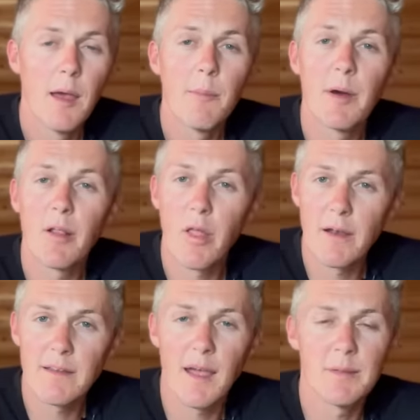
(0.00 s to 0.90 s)
but a lot
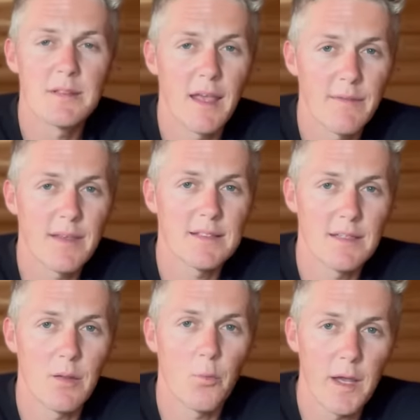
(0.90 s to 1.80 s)
of times life gets
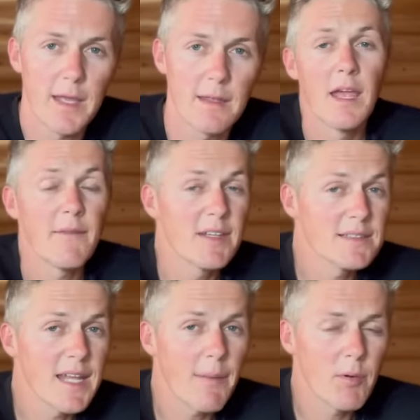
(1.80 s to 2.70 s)
in the way. If it
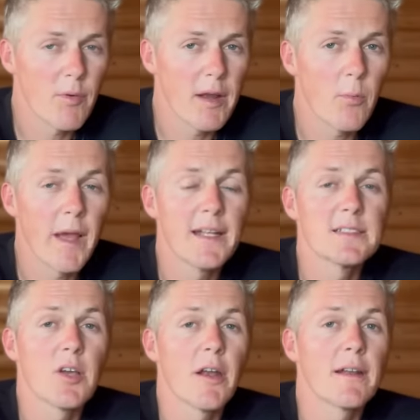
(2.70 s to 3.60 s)
doesn't happen right away,
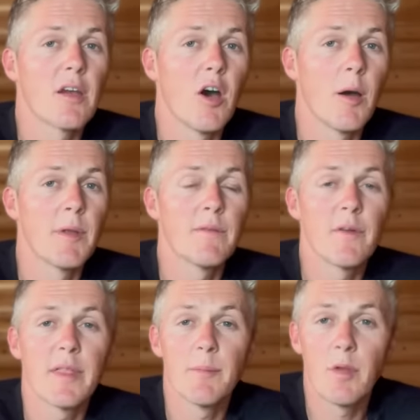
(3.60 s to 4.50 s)
it's not uncommon
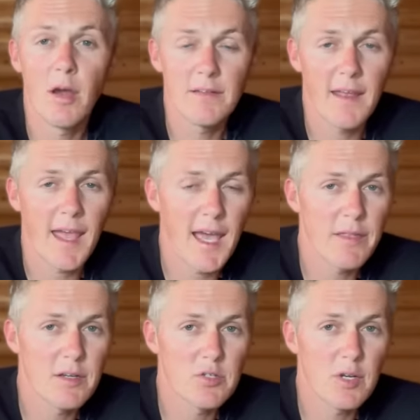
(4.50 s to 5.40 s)
for them not to
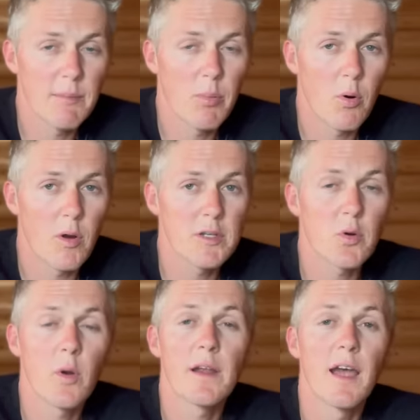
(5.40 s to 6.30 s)
add their dream porch
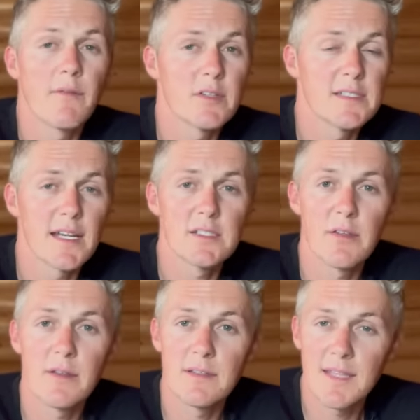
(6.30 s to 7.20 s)
or covered section
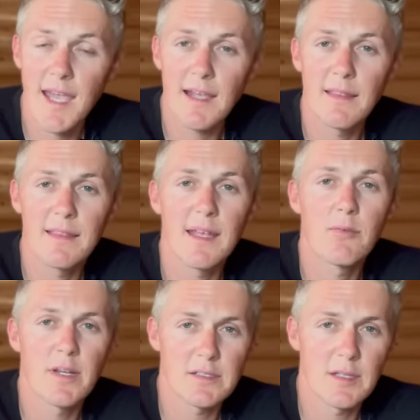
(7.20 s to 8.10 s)
of their deck that they
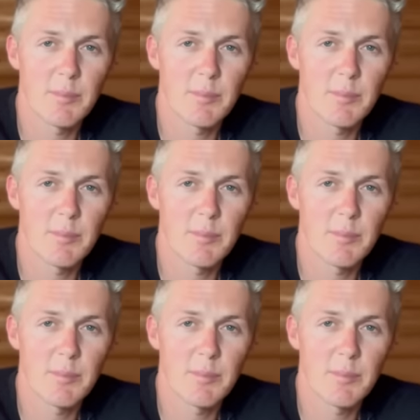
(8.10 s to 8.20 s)
originally